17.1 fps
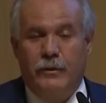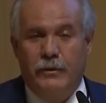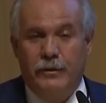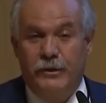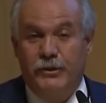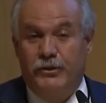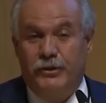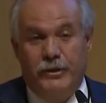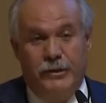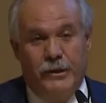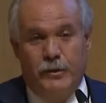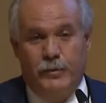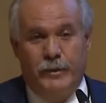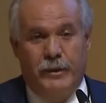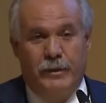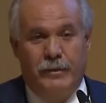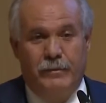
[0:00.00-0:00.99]
internet as
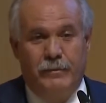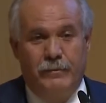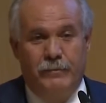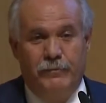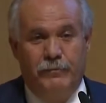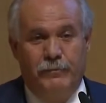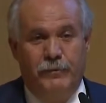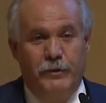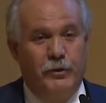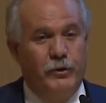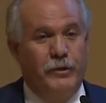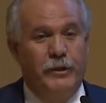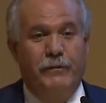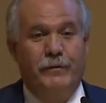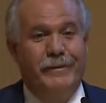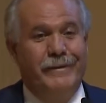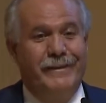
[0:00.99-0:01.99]
well. We don't
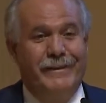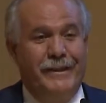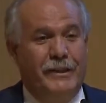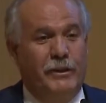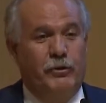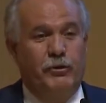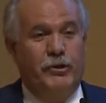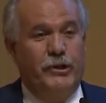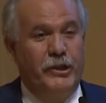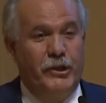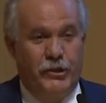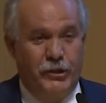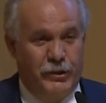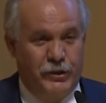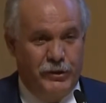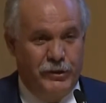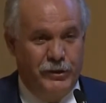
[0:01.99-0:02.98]
even need to see each
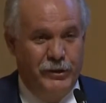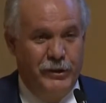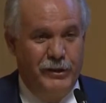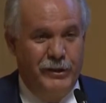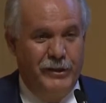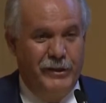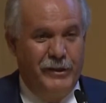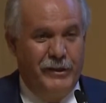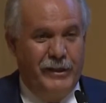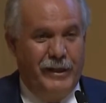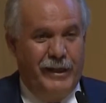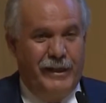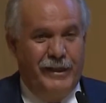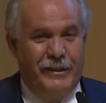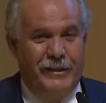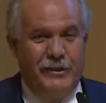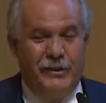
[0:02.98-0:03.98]
other
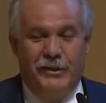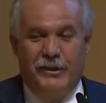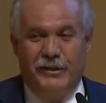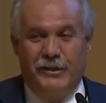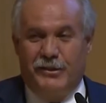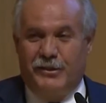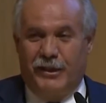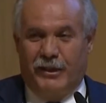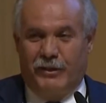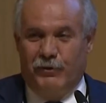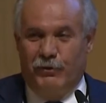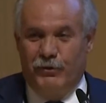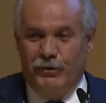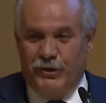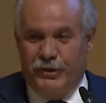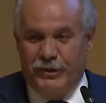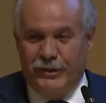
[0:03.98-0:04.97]
in this
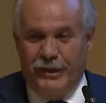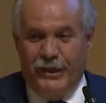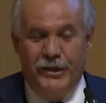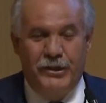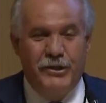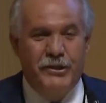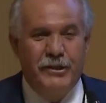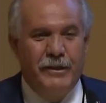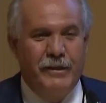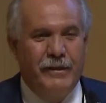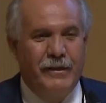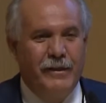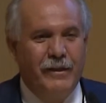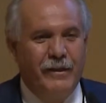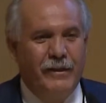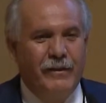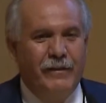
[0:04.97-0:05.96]
technological age.
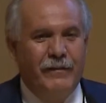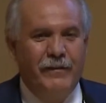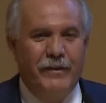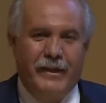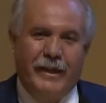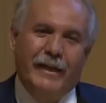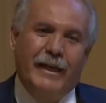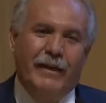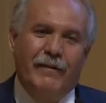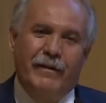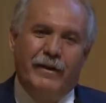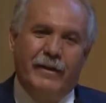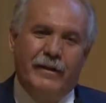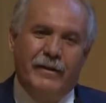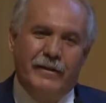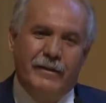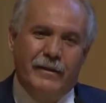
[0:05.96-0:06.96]
We can
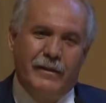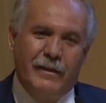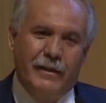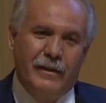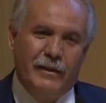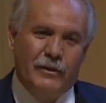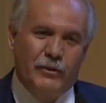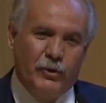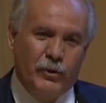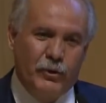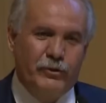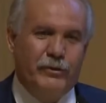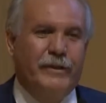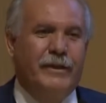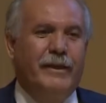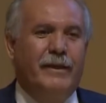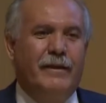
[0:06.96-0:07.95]
have a
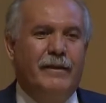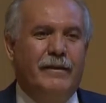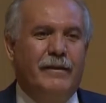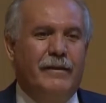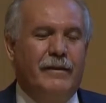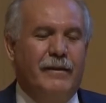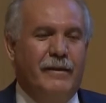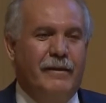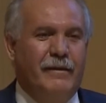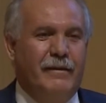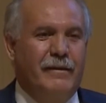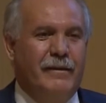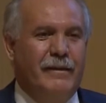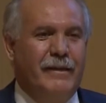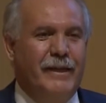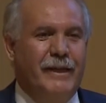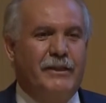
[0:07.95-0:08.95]
totally
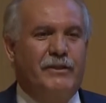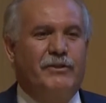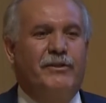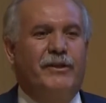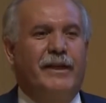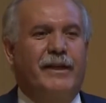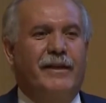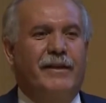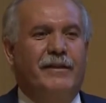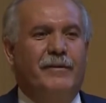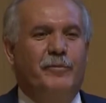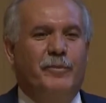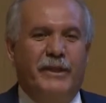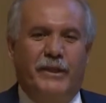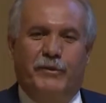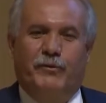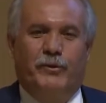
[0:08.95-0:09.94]
electronic
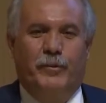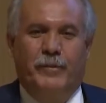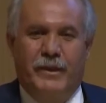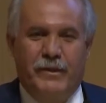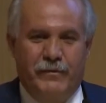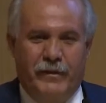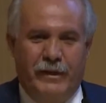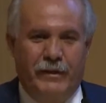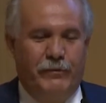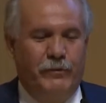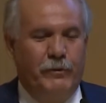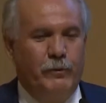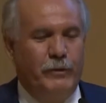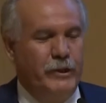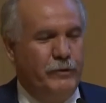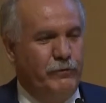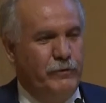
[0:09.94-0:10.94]
platform as well if
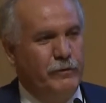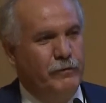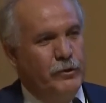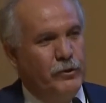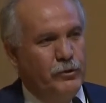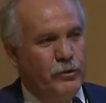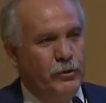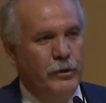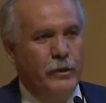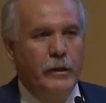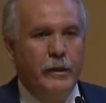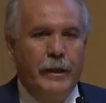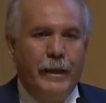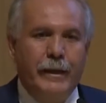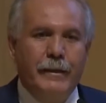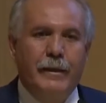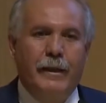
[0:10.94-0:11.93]
you wish to,
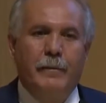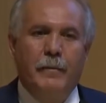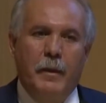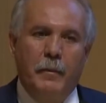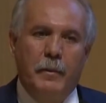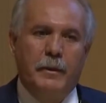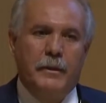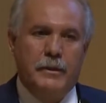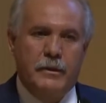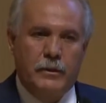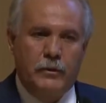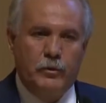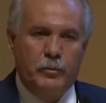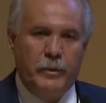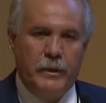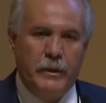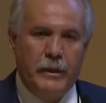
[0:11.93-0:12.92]
and then maybe this
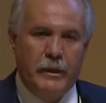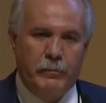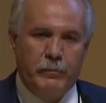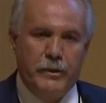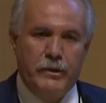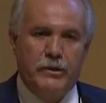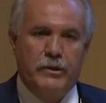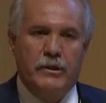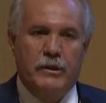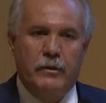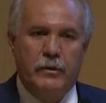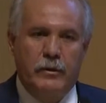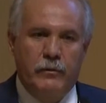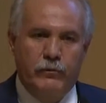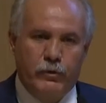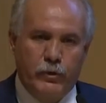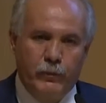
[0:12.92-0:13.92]
could be
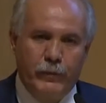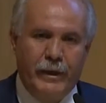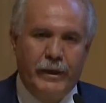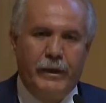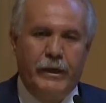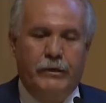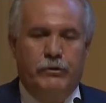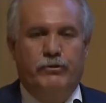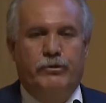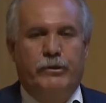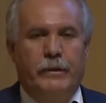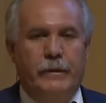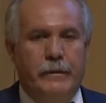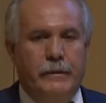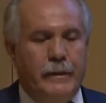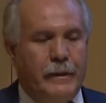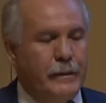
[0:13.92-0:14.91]
administered from one country.
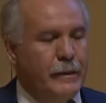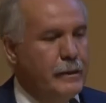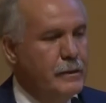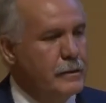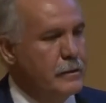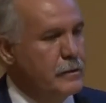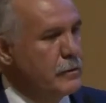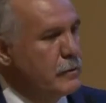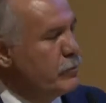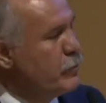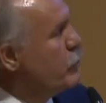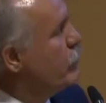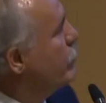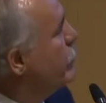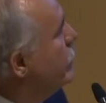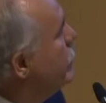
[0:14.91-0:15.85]
Then that's probably